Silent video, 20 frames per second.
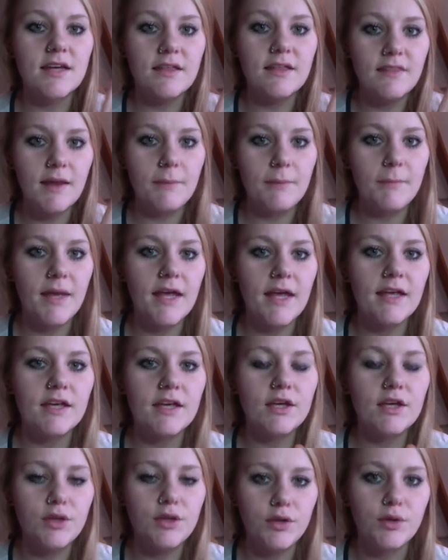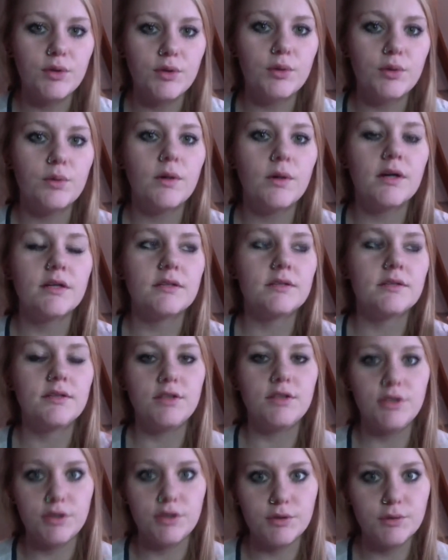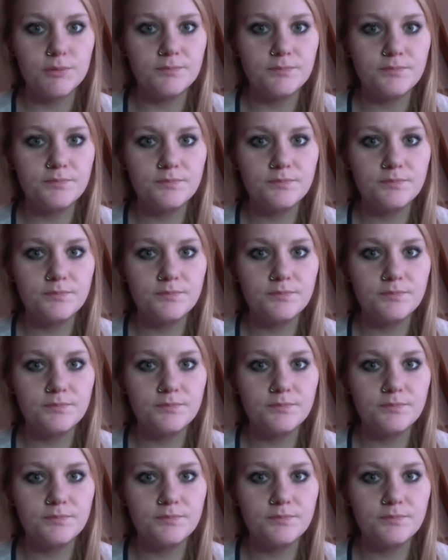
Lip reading: that make you you.